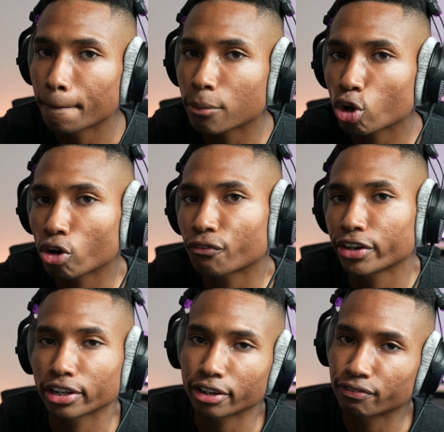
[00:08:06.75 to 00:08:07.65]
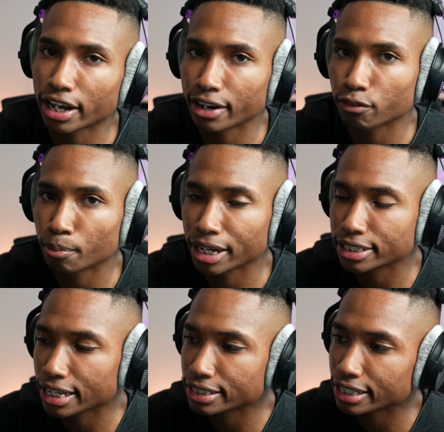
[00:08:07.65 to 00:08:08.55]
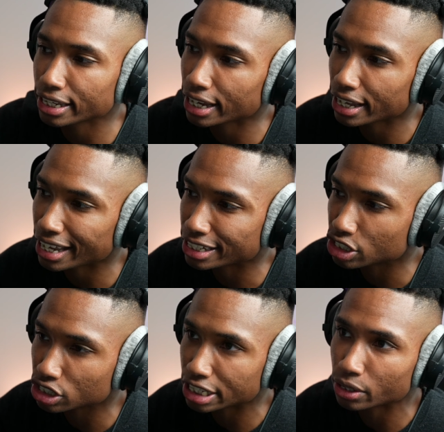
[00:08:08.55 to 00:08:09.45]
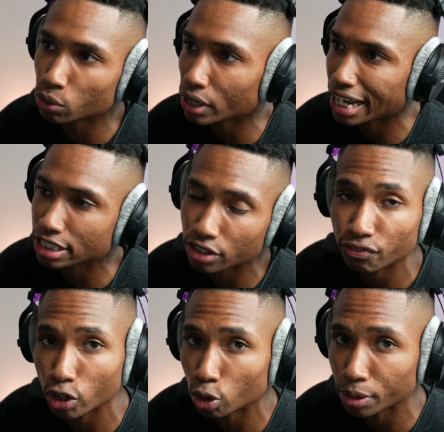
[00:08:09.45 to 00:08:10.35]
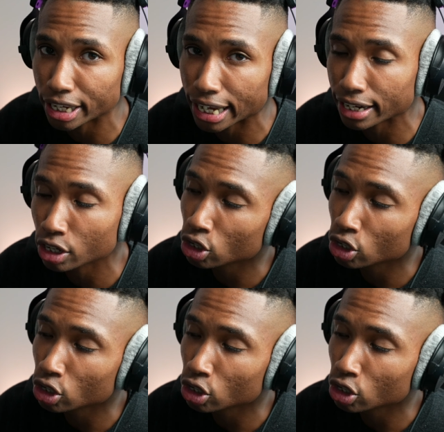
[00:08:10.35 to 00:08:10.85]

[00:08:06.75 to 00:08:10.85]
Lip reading: Perfectly fine from my testing. It still hasn't failed me yet.